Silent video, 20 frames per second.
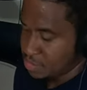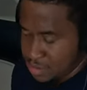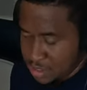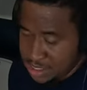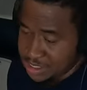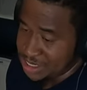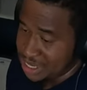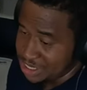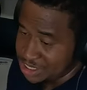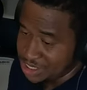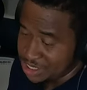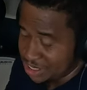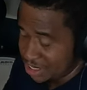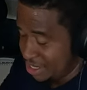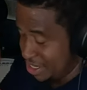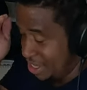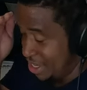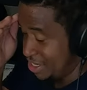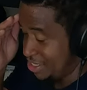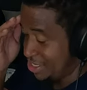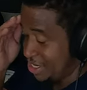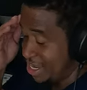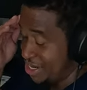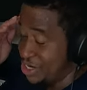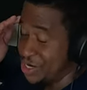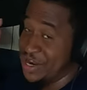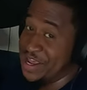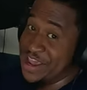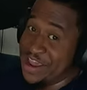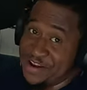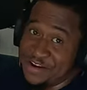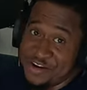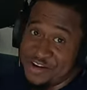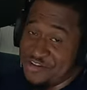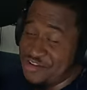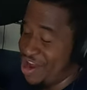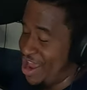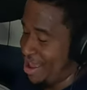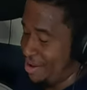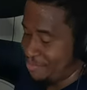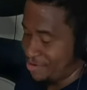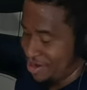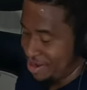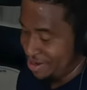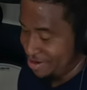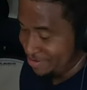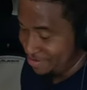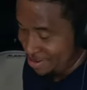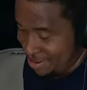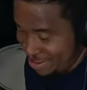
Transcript: It's actually it's actually getting the job done.